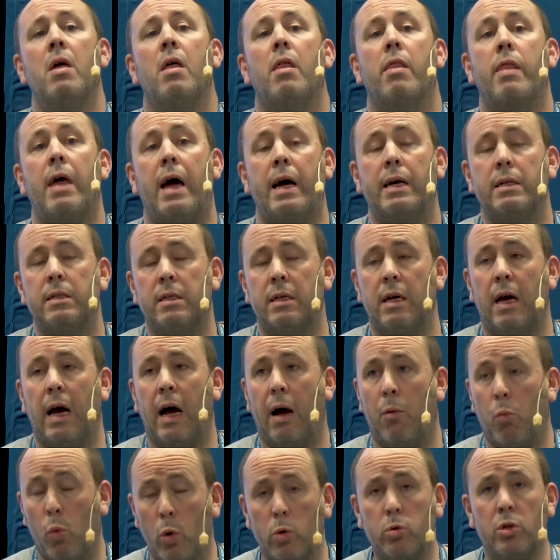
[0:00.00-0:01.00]
that
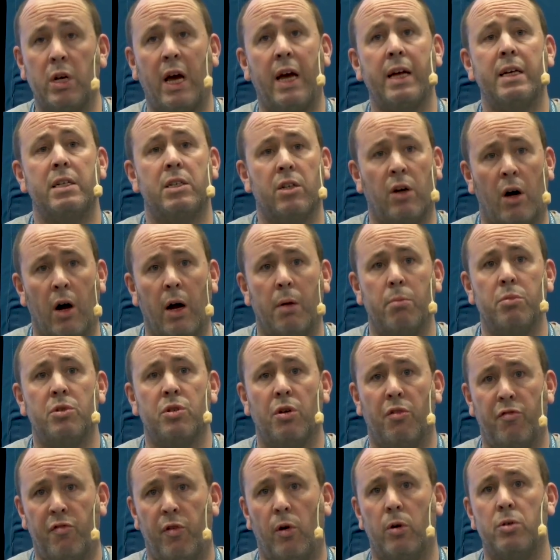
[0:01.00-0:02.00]
will take time
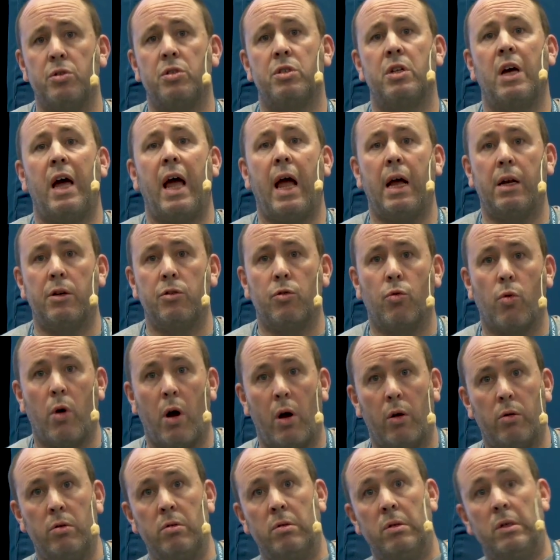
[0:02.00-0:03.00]
to foster and
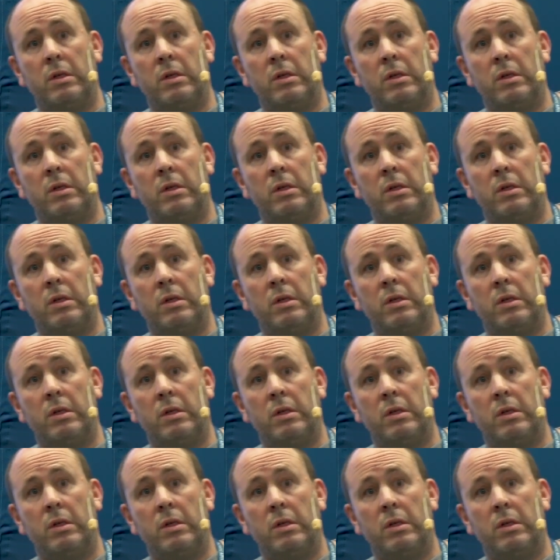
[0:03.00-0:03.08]
grow.